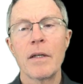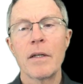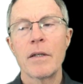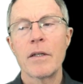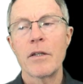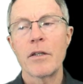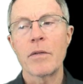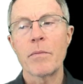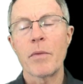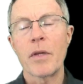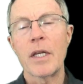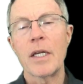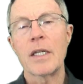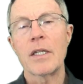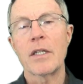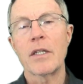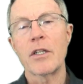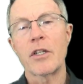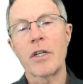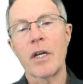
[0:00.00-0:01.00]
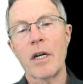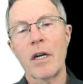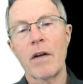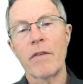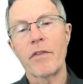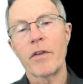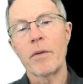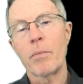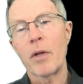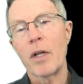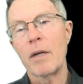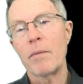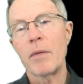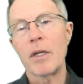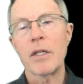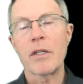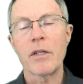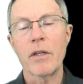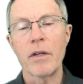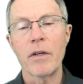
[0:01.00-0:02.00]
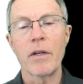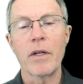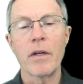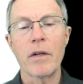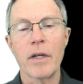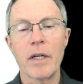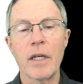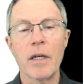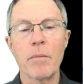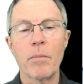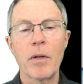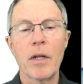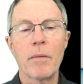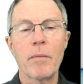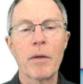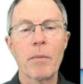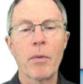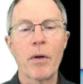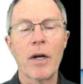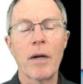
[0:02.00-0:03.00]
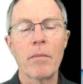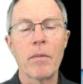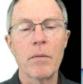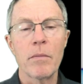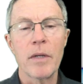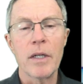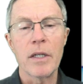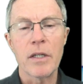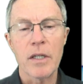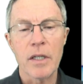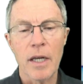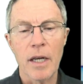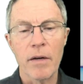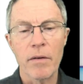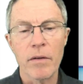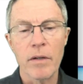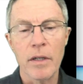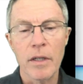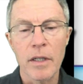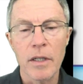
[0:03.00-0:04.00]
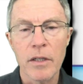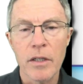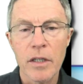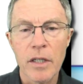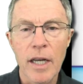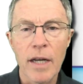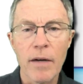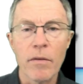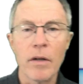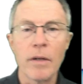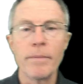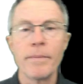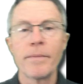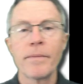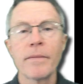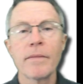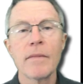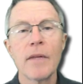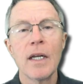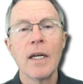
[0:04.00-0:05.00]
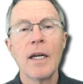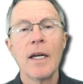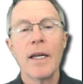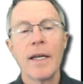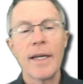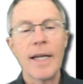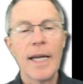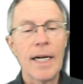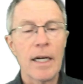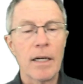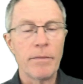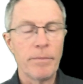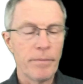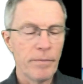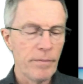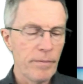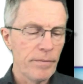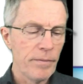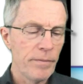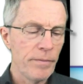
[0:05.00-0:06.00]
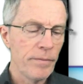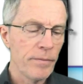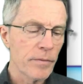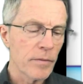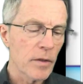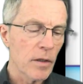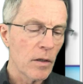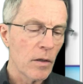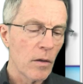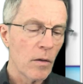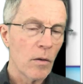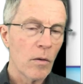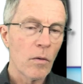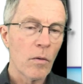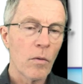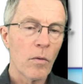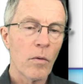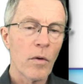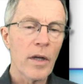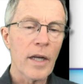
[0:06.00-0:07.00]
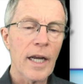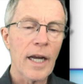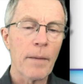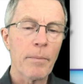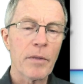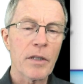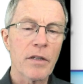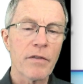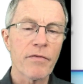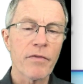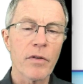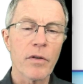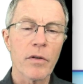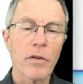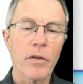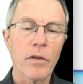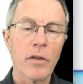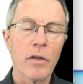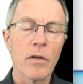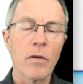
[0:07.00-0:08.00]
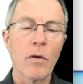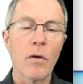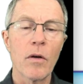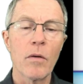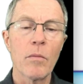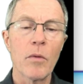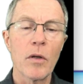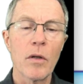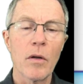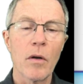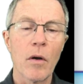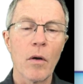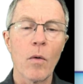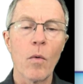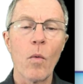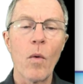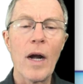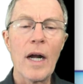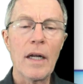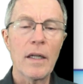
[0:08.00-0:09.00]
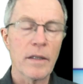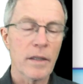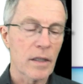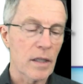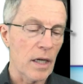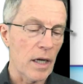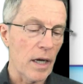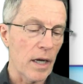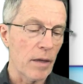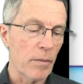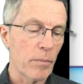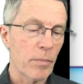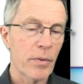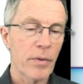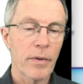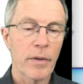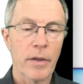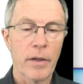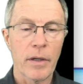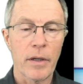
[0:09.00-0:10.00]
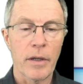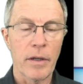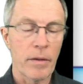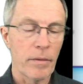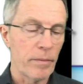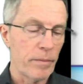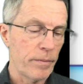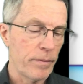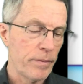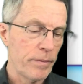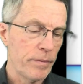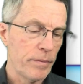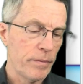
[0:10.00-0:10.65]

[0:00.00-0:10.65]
do some things to shut off the plumbing so you don't get a plumbing problem, et cetera, et cetera. Now, what happens for the normal or wild type um,